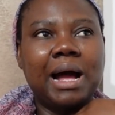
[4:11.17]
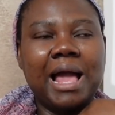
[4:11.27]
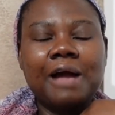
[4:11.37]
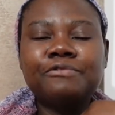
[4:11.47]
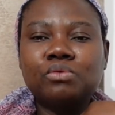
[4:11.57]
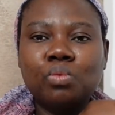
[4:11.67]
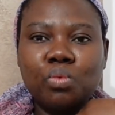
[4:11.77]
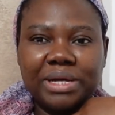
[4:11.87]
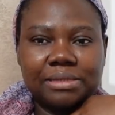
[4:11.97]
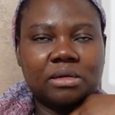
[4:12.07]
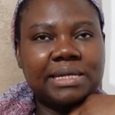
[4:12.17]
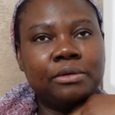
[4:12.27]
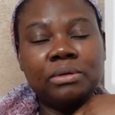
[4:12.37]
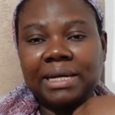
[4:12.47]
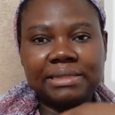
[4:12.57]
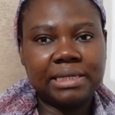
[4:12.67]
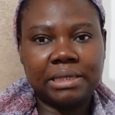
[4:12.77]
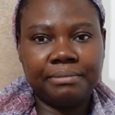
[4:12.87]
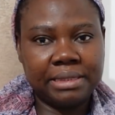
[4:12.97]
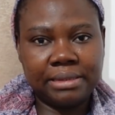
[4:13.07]
I have to wait, because I don't like
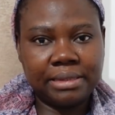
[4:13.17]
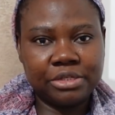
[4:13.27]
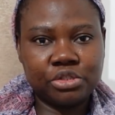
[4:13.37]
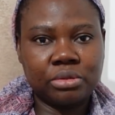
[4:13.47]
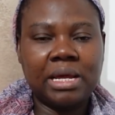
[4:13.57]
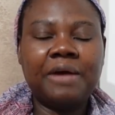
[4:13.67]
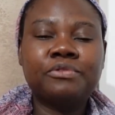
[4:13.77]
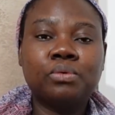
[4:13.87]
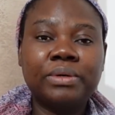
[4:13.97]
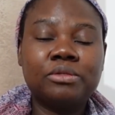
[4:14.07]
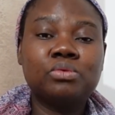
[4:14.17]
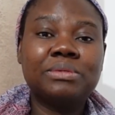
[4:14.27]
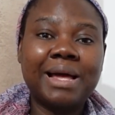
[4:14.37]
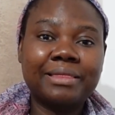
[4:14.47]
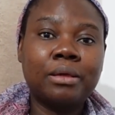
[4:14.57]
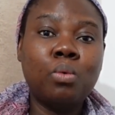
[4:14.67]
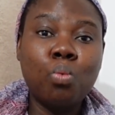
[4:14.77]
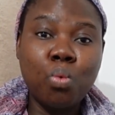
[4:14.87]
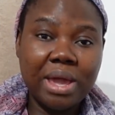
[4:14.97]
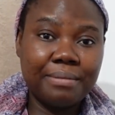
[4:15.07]
taking medication. I have to wait till that
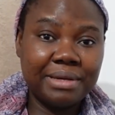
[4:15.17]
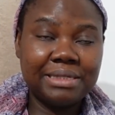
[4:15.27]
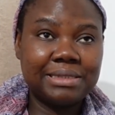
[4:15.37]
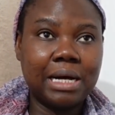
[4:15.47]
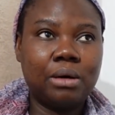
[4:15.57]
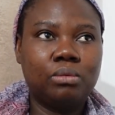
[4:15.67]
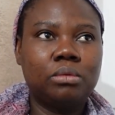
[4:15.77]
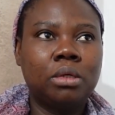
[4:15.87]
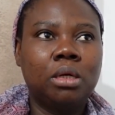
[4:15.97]
thing weigh me down,